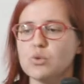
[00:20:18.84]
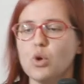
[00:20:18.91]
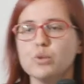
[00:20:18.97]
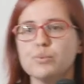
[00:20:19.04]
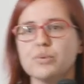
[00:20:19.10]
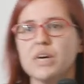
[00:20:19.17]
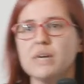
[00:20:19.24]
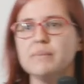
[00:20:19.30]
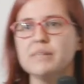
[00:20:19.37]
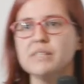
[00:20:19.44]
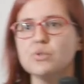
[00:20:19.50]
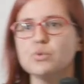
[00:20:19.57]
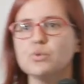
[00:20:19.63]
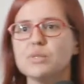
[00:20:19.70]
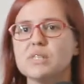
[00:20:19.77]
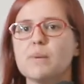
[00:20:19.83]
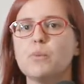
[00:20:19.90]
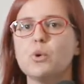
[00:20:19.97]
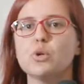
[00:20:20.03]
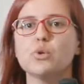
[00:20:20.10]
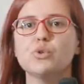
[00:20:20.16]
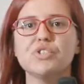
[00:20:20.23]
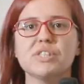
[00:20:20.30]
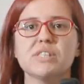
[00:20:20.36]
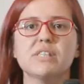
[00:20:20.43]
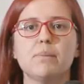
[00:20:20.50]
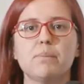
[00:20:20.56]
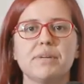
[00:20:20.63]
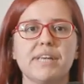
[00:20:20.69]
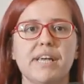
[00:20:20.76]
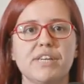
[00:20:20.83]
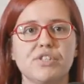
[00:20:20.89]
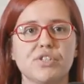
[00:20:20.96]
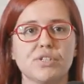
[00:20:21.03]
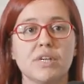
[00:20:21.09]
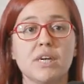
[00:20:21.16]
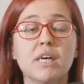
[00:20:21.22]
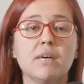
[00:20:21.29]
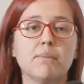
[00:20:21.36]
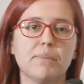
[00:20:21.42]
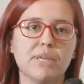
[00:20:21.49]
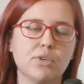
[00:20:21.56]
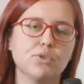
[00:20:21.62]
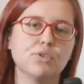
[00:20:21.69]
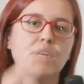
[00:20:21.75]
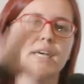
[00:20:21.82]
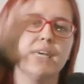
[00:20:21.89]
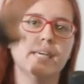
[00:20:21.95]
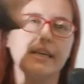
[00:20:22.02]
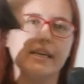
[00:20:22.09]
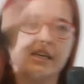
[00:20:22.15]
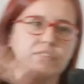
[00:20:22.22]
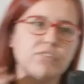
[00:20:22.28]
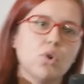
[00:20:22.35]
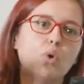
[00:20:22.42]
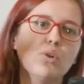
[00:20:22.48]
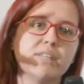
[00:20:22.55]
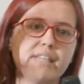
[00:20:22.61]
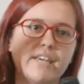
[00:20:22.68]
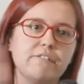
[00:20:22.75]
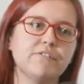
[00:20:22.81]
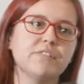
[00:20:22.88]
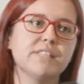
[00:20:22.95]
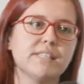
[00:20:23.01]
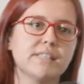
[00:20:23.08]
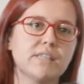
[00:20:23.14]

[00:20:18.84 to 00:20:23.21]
the old primary to support logical replication, because here we already have physical